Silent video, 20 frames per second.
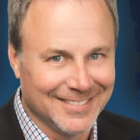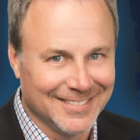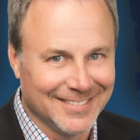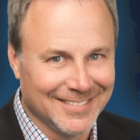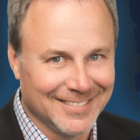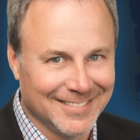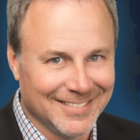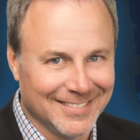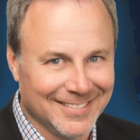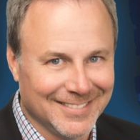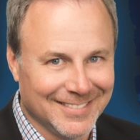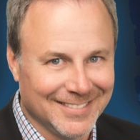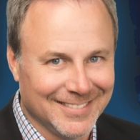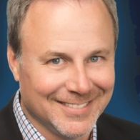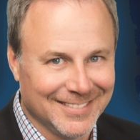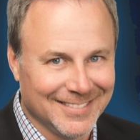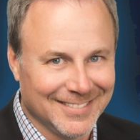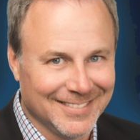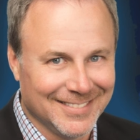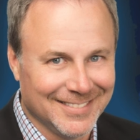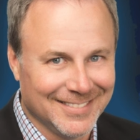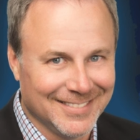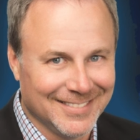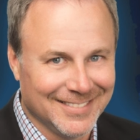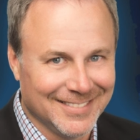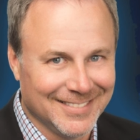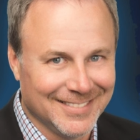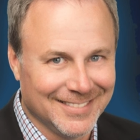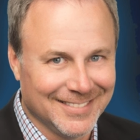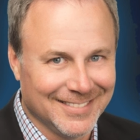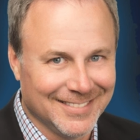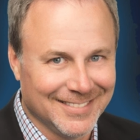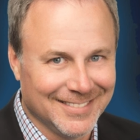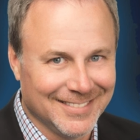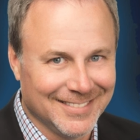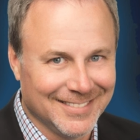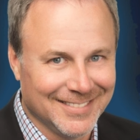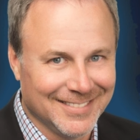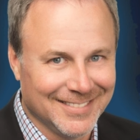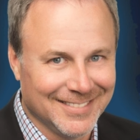
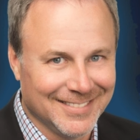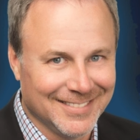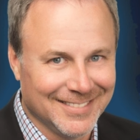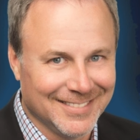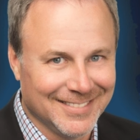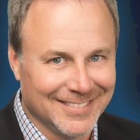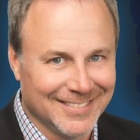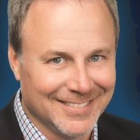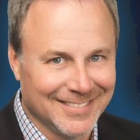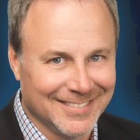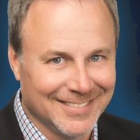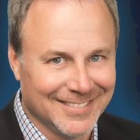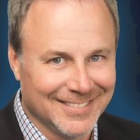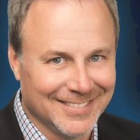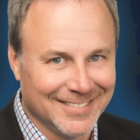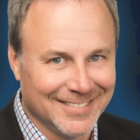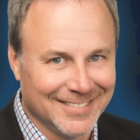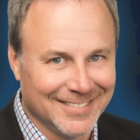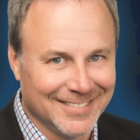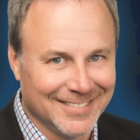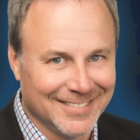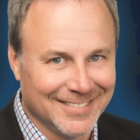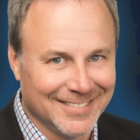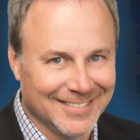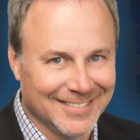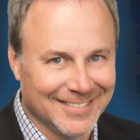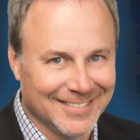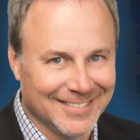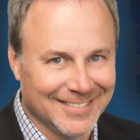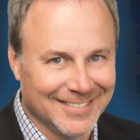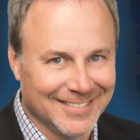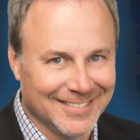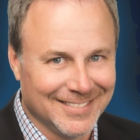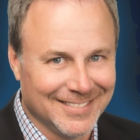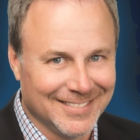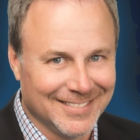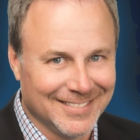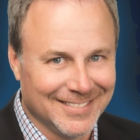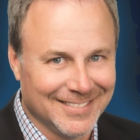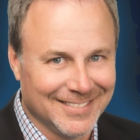
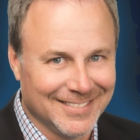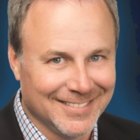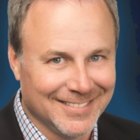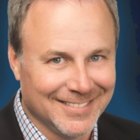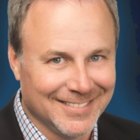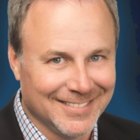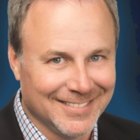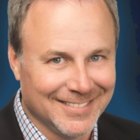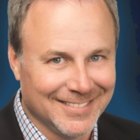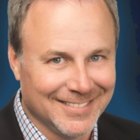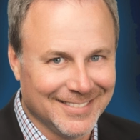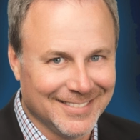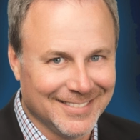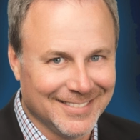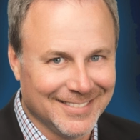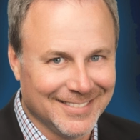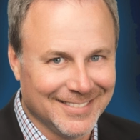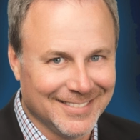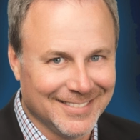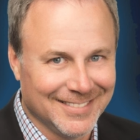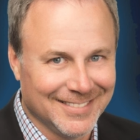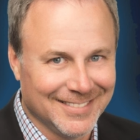[no speech]